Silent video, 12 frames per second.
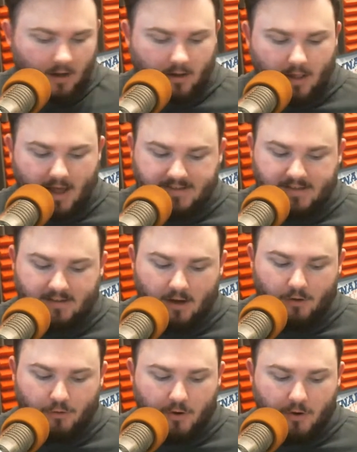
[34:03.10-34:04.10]
Claxton
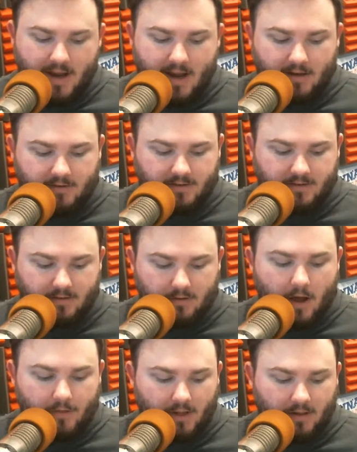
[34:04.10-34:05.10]
there
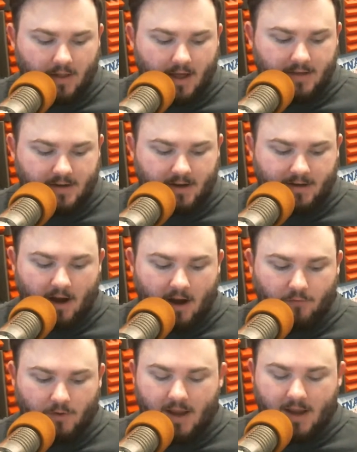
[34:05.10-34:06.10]
38-0 last night.
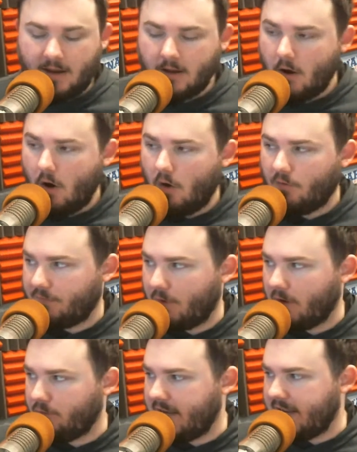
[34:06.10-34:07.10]
Calvary Day over
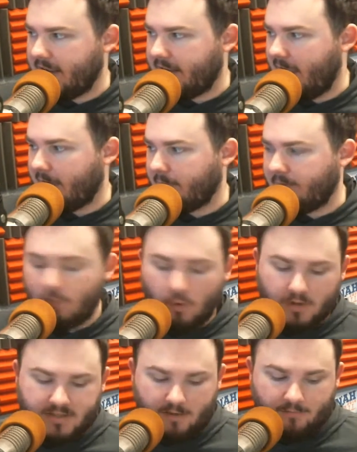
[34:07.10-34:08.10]
Frederica Academy
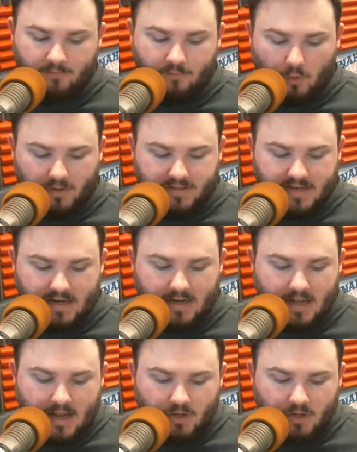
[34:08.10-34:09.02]
47-14.